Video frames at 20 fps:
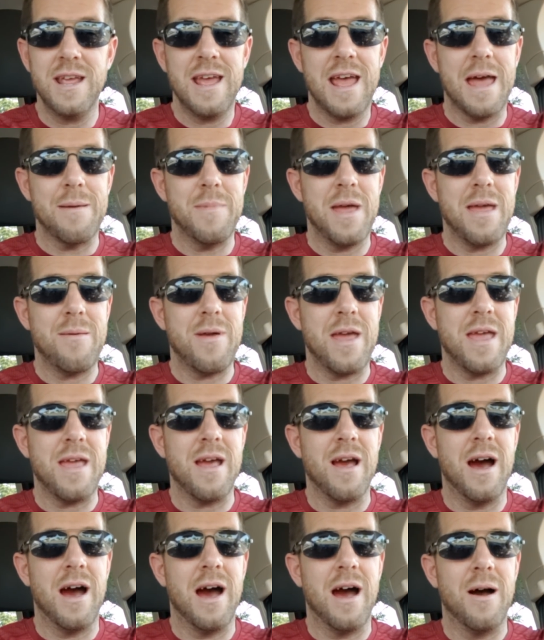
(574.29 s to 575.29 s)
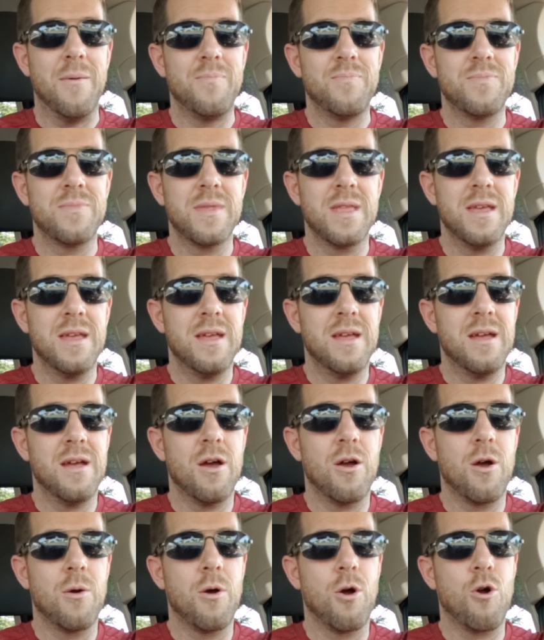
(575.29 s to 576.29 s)
and maybe
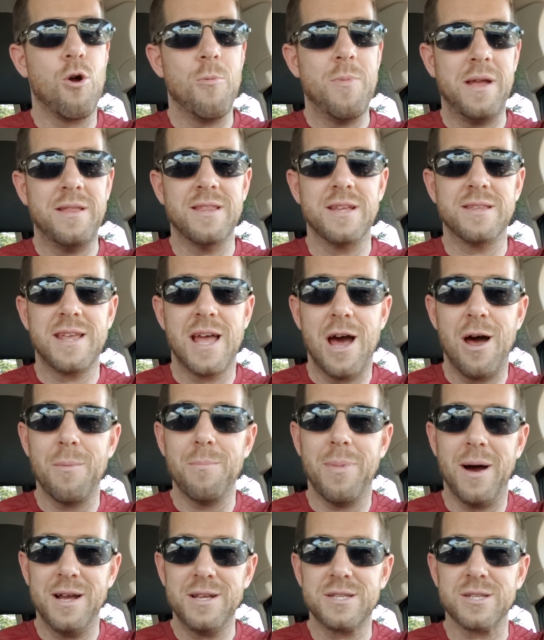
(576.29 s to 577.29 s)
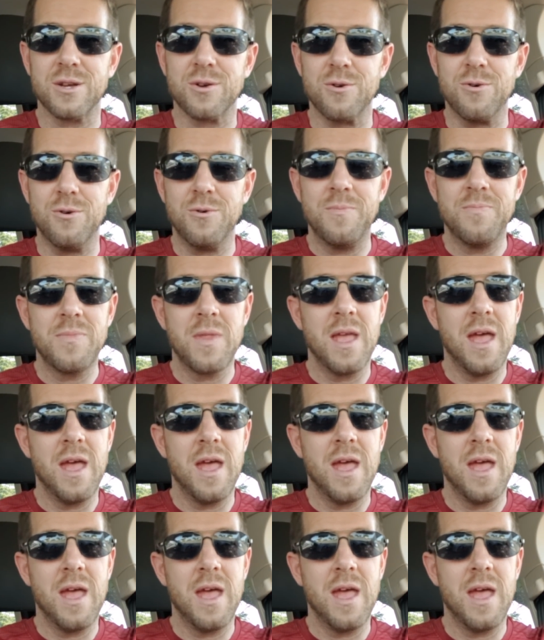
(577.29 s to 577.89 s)
her being the town bicycle,